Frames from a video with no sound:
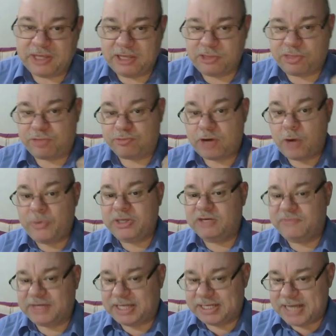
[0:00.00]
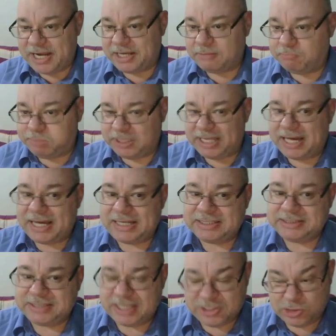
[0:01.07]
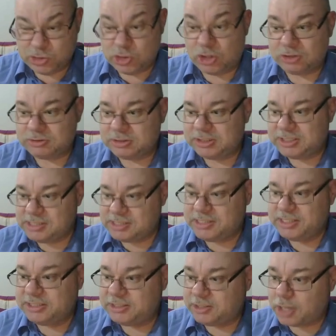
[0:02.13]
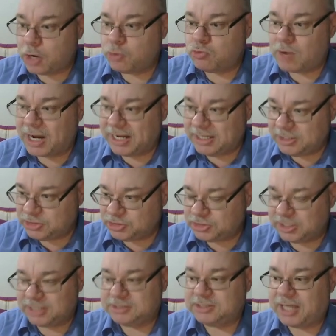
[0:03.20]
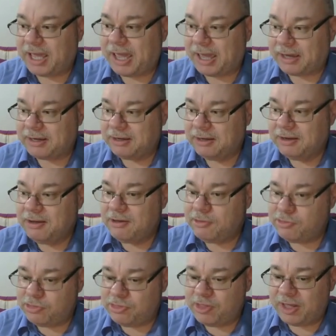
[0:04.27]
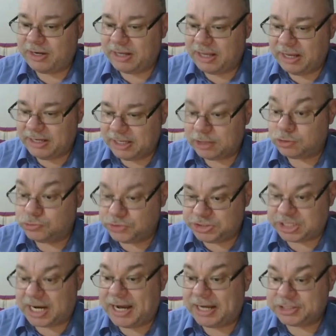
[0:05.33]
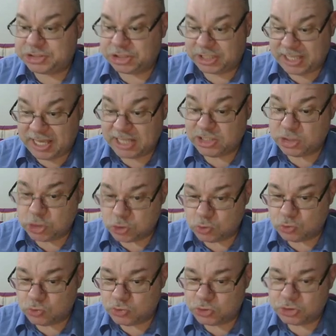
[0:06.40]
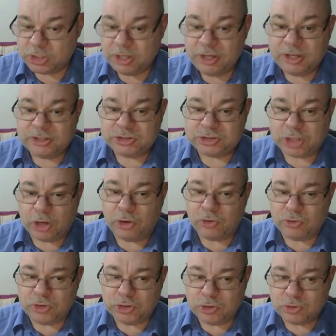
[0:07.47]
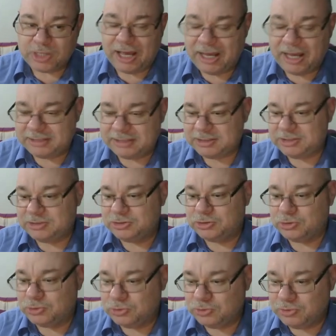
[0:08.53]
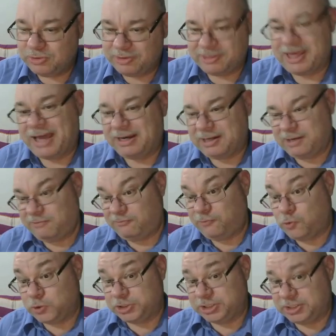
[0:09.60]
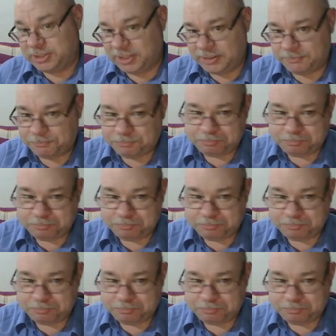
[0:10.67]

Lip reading: throwing of a kinetic blast is not considered a ranged attack that an Eldritch Archer can use. So you can't do that, unfortunately.